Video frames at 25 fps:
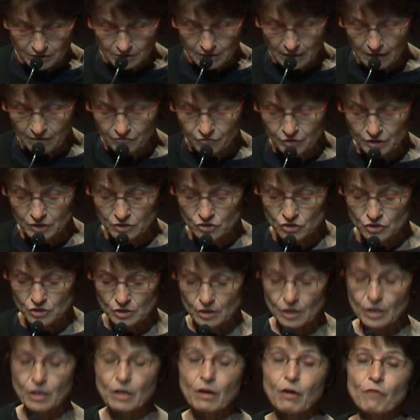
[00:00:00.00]
average
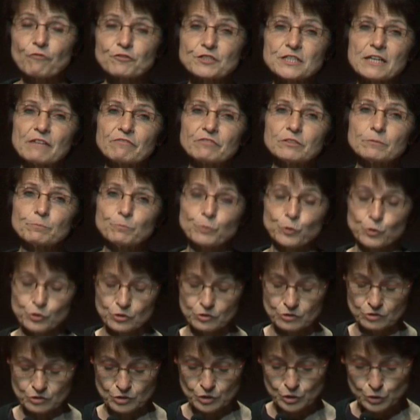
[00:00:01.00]
of seven
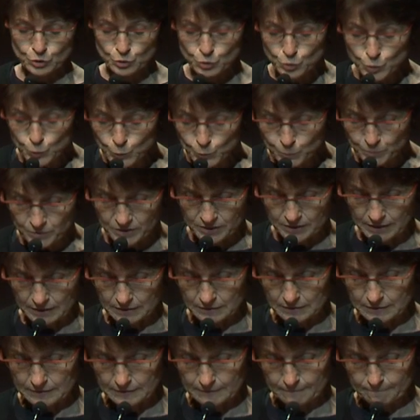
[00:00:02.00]
point two
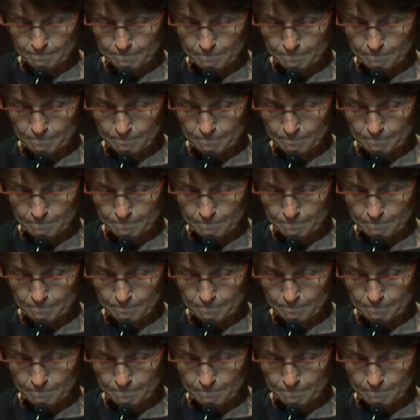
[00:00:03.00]
percent.